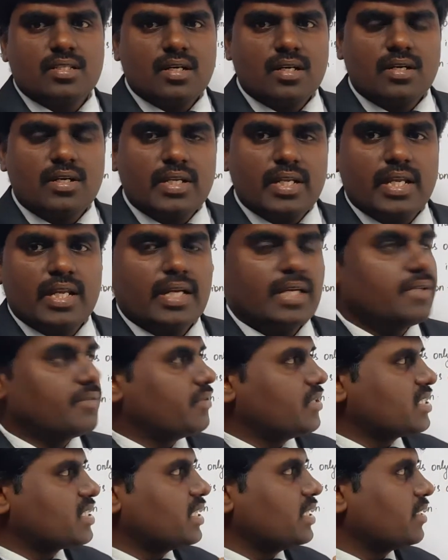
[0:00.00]
Ordinary
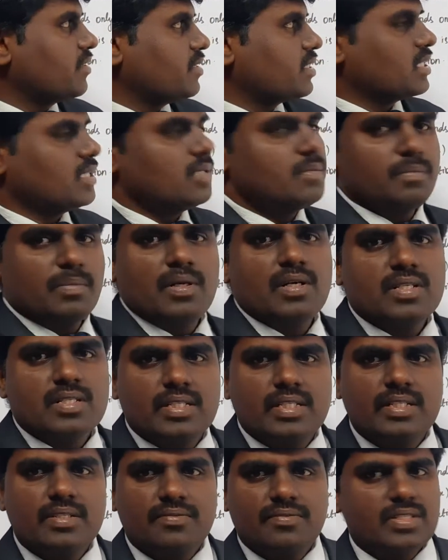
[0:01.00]
differential equation, partial
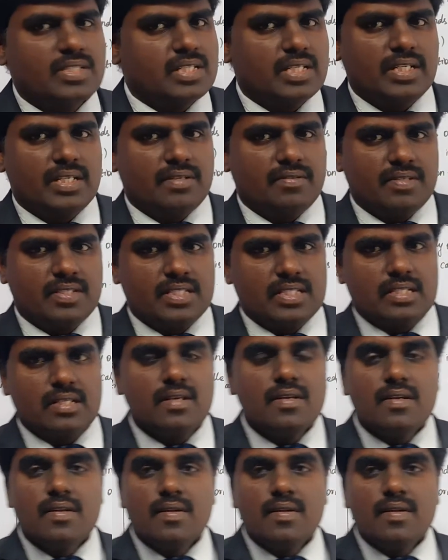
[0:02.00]
differential equation.